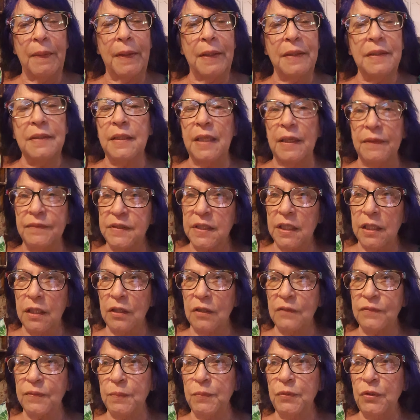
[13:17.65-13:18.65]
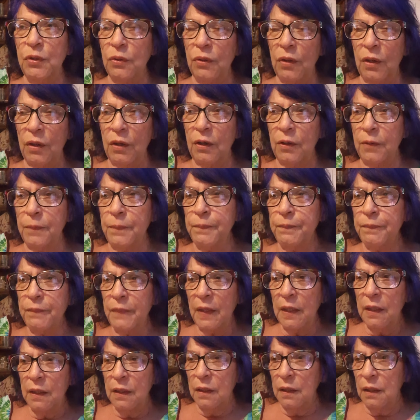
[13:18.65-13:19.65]
Love to hear from you all.
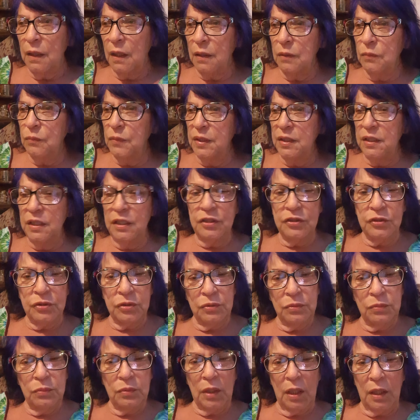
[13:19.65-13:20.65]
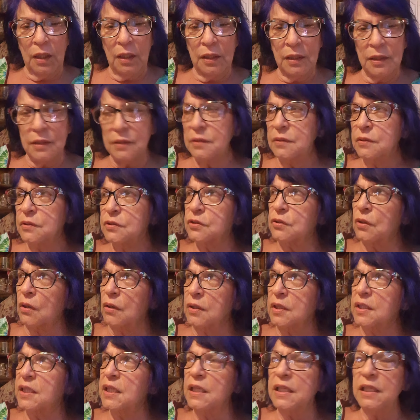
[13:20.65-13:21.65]
We need to
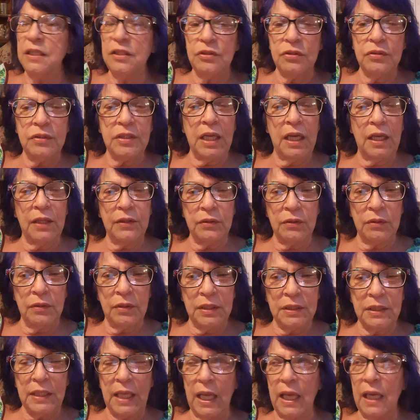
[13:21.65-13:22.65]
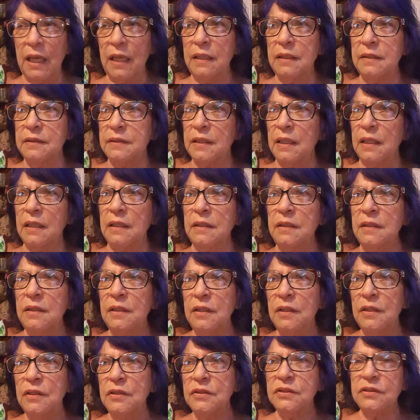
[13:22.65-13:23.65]
start getting together and
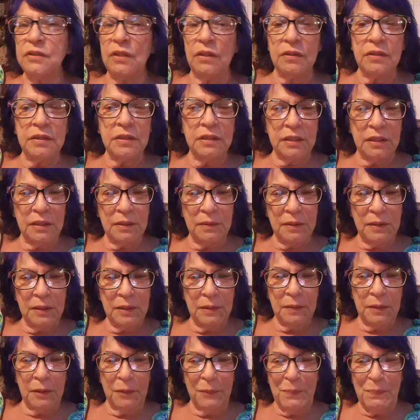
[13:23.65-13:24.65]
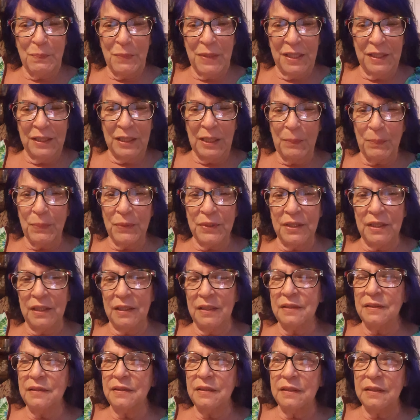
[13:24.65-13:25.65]
starting to meet up
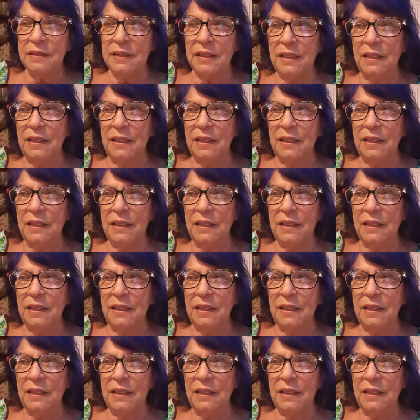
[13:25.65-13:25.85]
again.